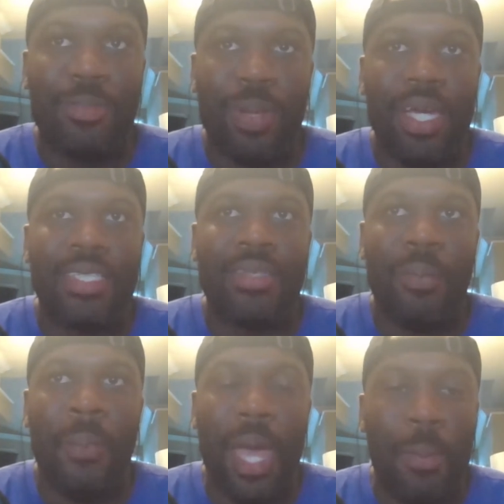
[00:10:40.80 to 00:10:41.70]
plays
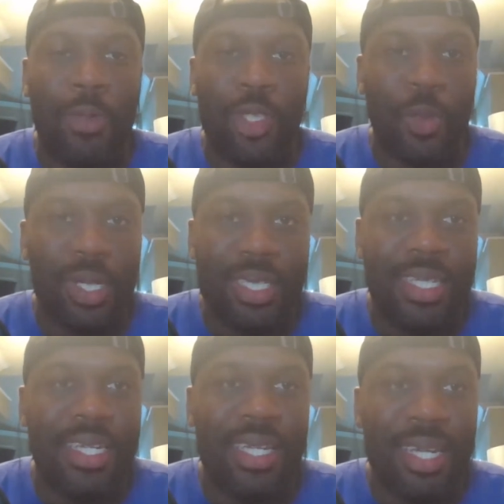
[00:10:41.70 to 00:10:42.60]
Mabel to a
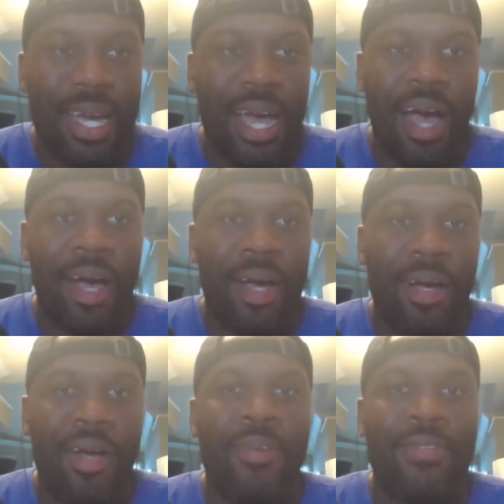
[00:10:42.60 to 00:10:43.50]
T,
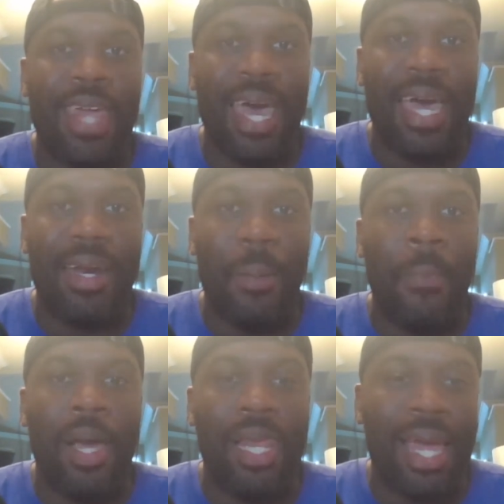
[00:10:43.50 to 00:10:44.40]
of that
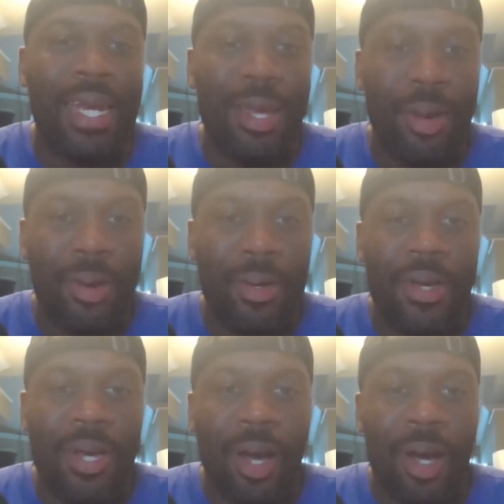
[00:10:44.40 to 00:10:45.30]
millennial
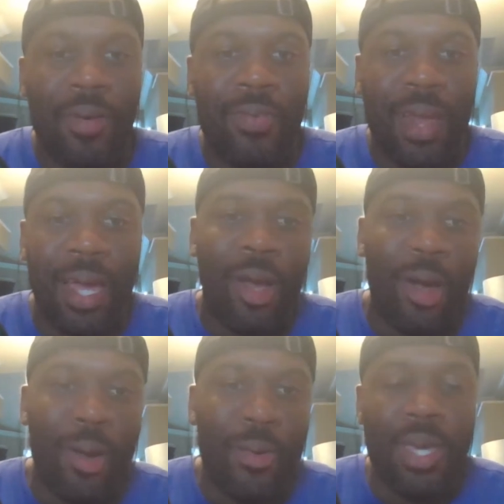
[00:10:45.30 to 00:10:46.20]
of like,
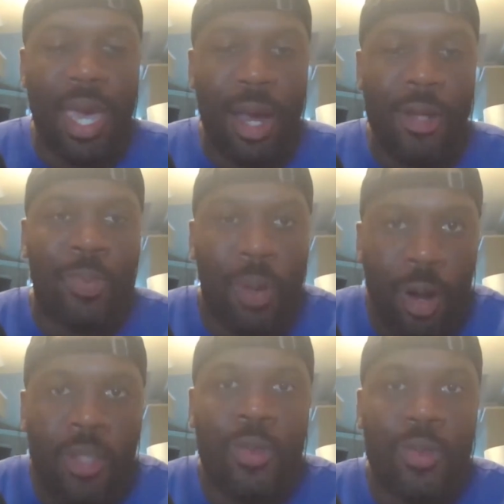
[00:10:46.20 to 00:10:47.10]
oh, who cares, but
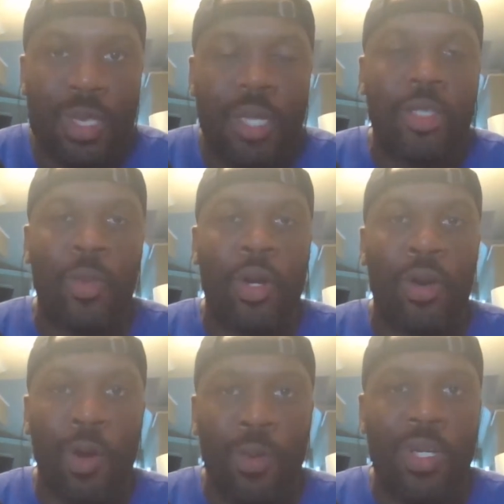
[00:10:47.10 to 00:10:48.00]
also deals with
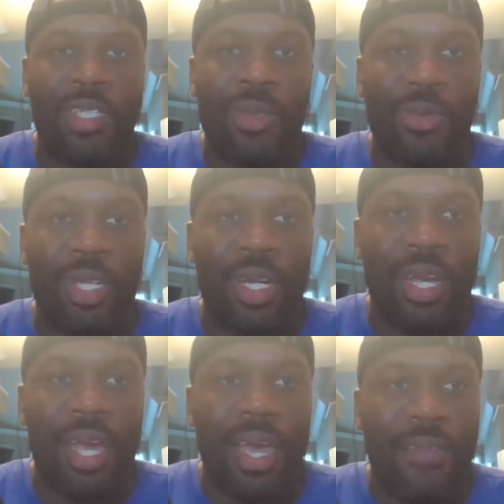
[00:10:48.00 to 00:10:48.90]
her own issues and
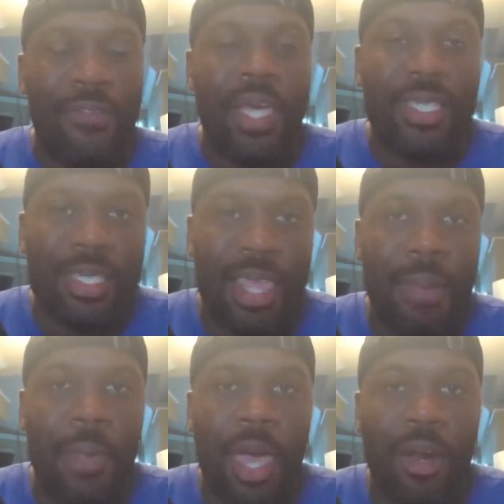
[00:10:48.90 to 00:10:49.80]
faces
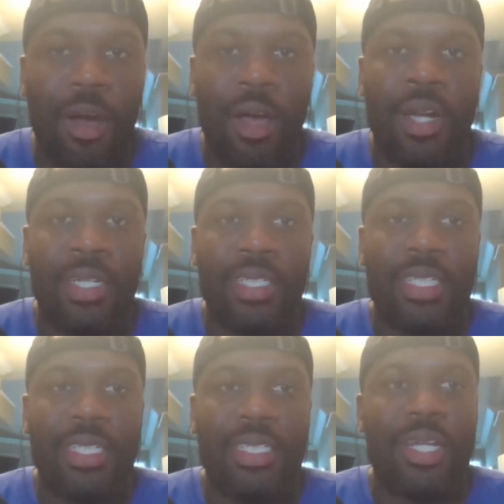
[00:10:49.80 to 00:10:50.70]
them head on and
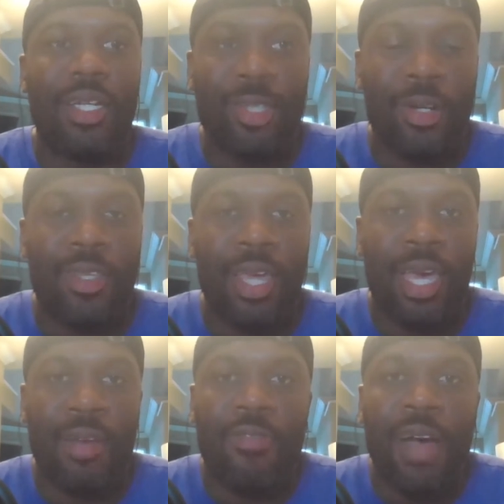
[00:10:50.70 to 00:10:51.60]
does her
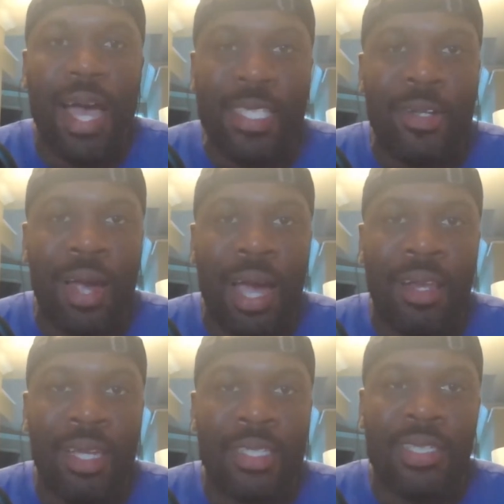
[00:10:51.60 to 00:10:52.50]
thing and finds her
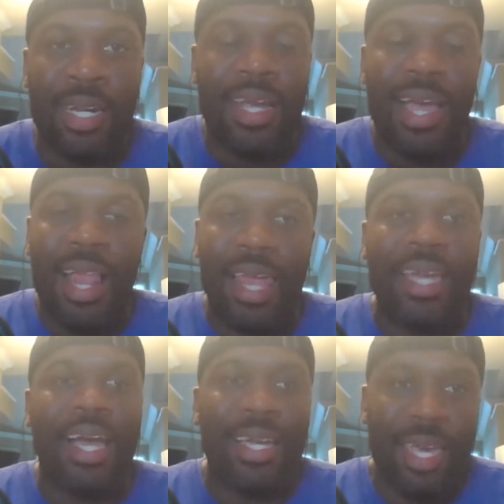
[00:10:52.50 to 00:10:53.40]
outlets. And
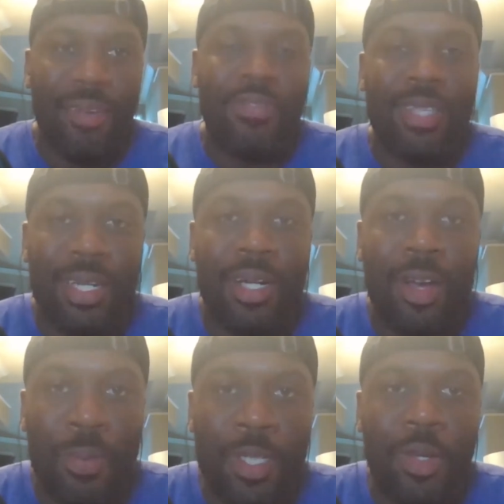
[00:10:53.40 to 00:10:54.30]
like, I give Selena
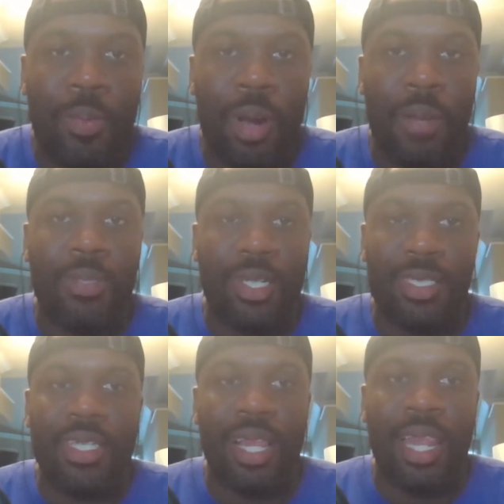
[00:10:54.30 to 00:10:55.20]
Gomez her props
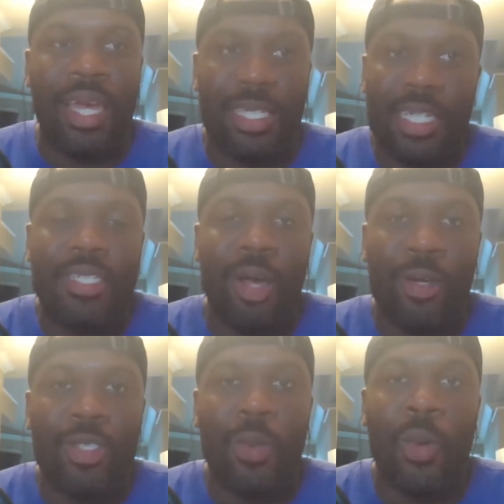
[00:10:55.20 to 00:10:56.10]
because like she's
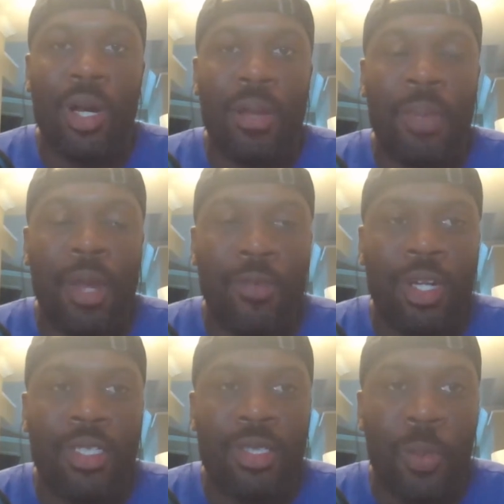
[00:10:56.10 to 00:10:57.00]
also one of the main
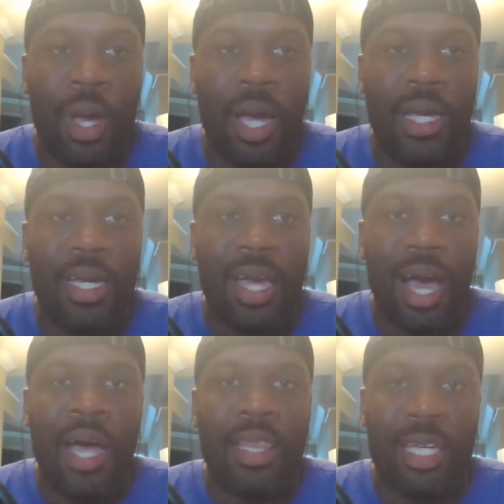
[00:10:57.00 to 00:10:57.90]
reasons why
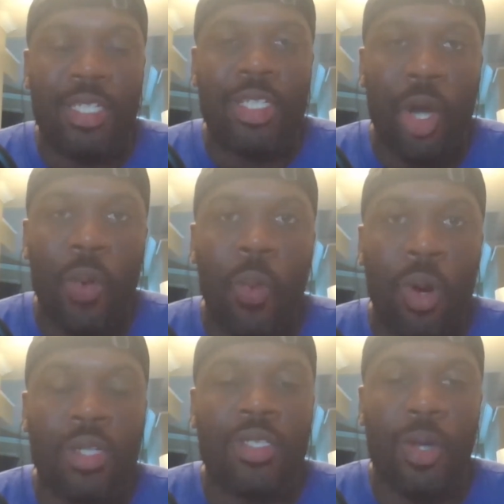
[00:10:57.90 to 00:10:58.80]
this show
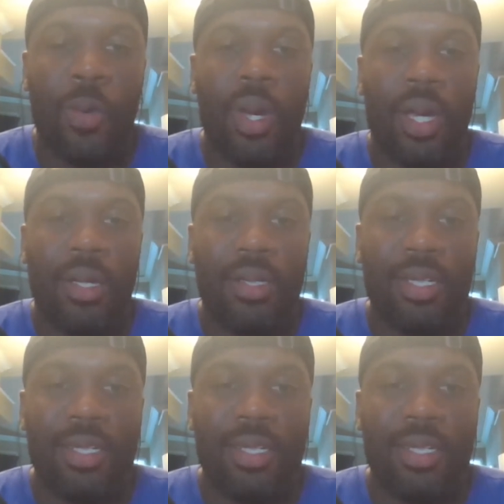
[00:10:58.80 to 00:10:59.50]
works so well.